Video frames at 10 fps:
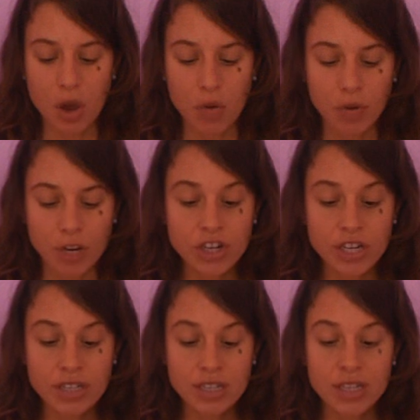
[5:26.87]
reach
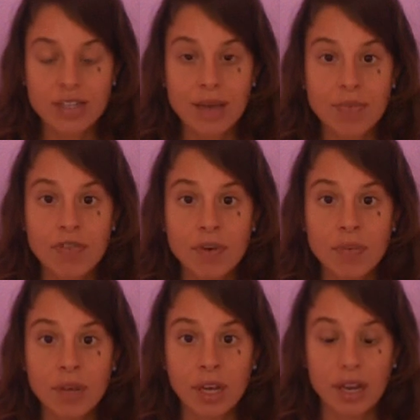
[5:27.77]
into the depth of your
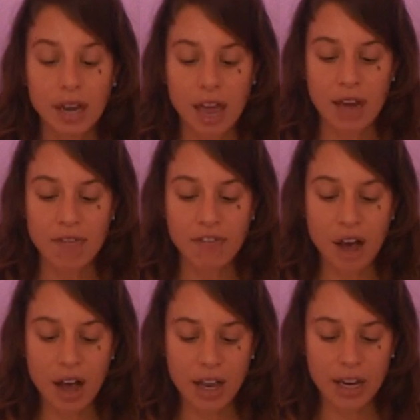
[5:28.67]
being and
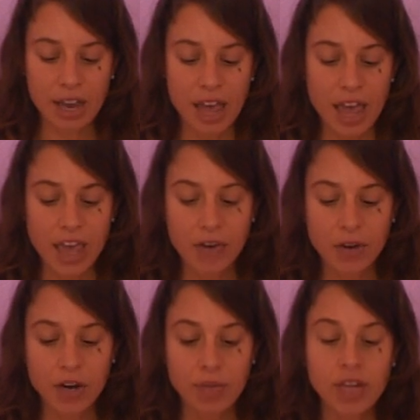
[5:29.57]
find a
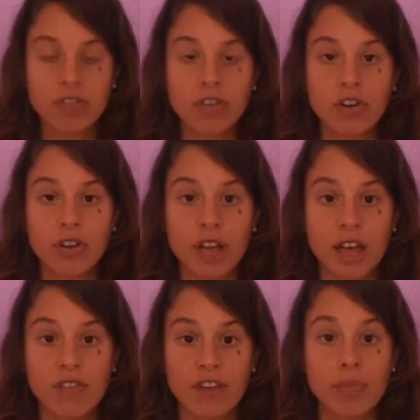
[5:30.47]
greater meaning to your
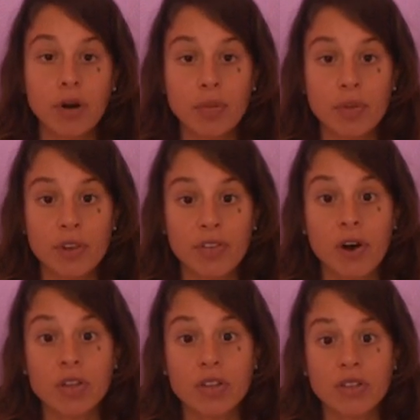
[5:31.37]
life and purpose
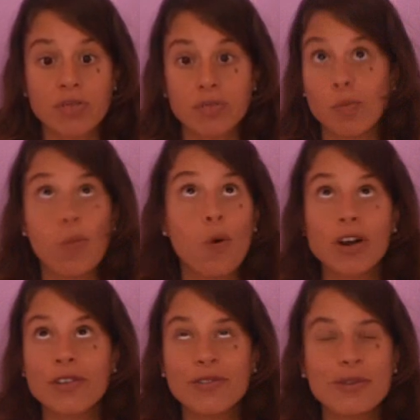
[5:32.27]
on this
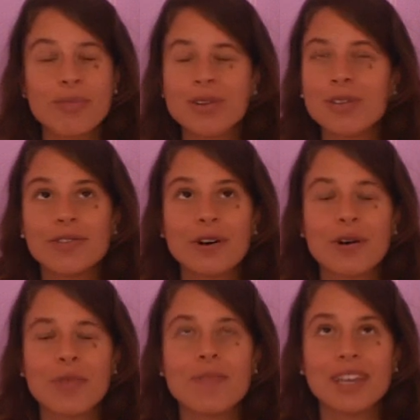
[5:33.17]
wonderful,
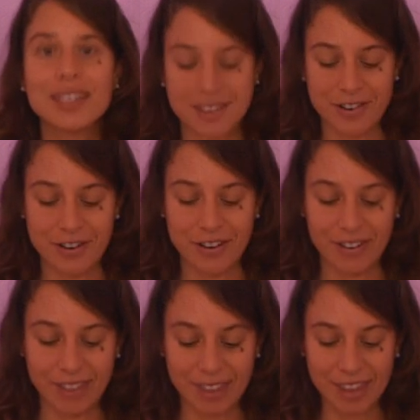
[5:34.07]
beautiful, amazing
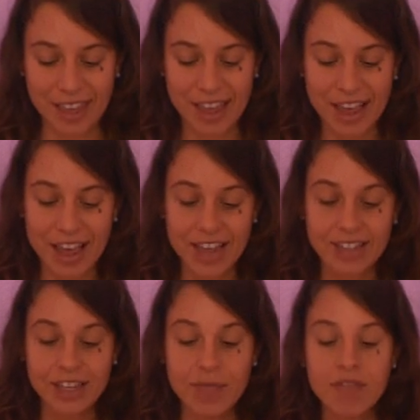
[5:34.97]
earth.
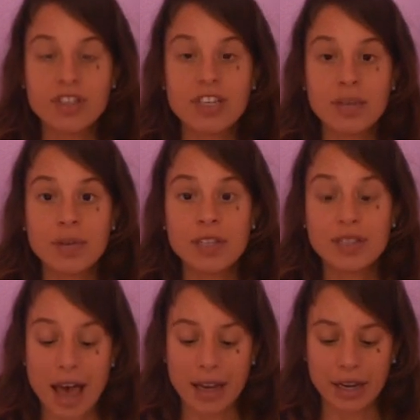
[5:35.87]
Some of the deepest
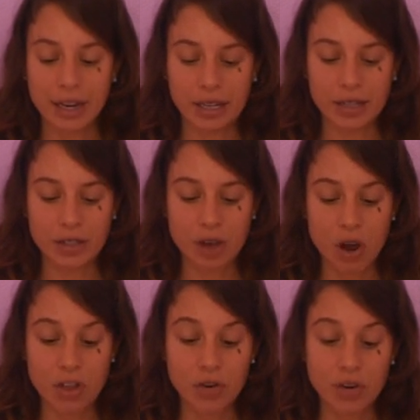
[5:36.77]
agonies
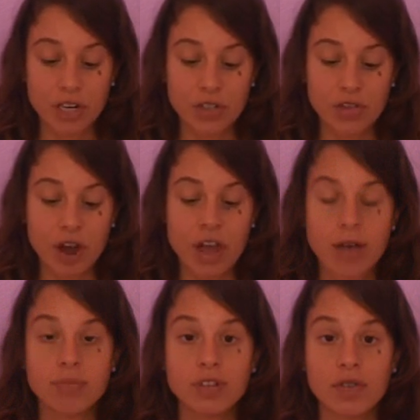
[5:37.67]
are the greatest
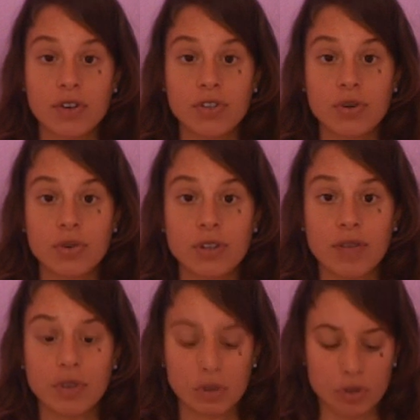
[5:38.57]
triumphs of our soul's
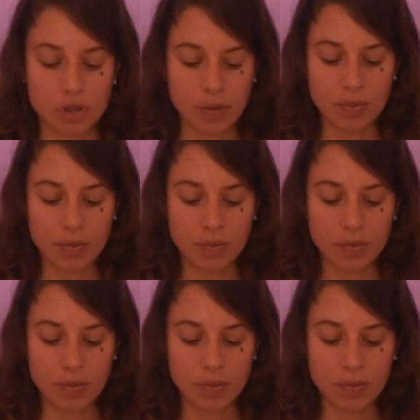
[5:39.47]
evolution.